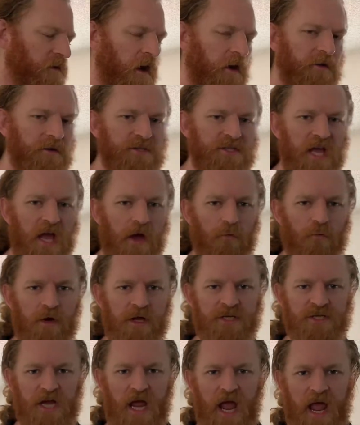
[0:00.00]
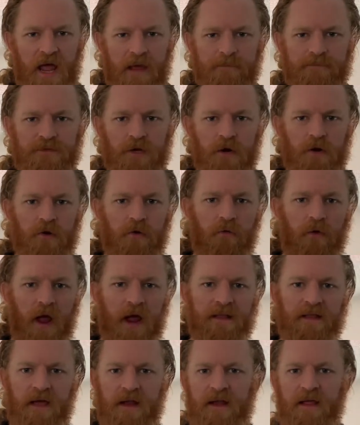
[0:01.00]
To understand which aims are
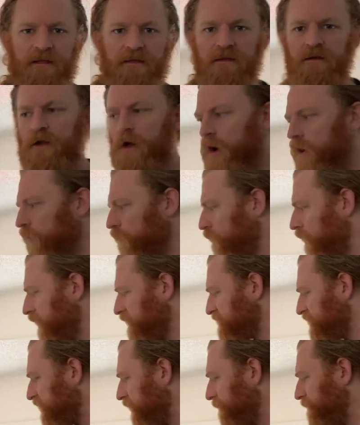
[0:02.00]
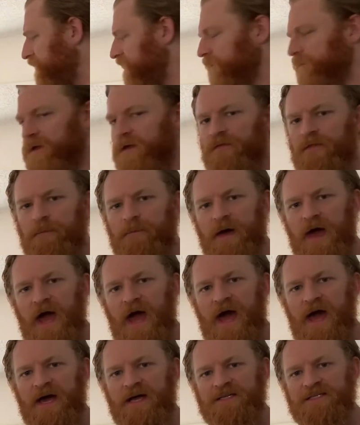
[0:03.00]
correct, I need to know what's happened to me in the
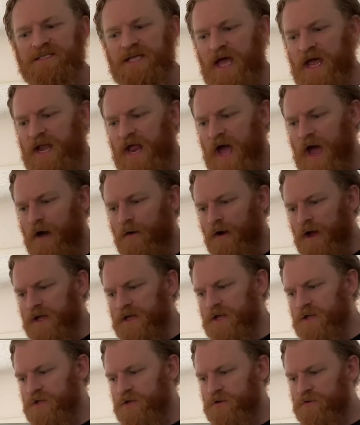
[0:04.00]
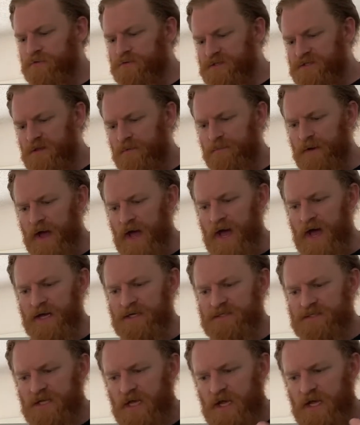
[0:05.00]
past and how I can use the
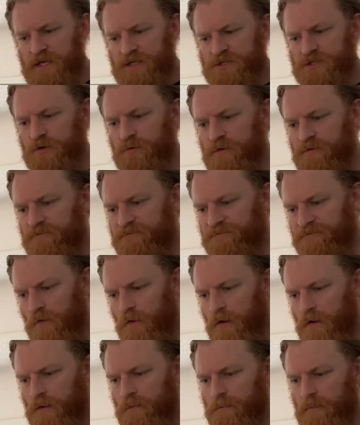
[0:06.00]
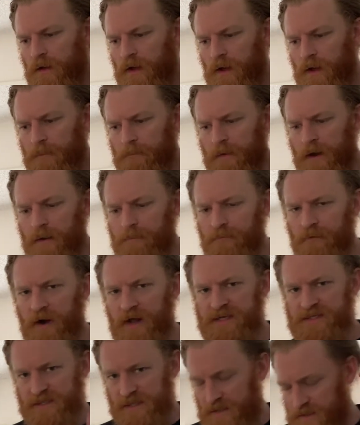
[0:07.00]
past to inform my
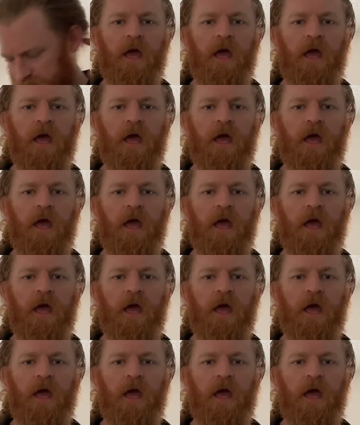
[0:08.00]
present.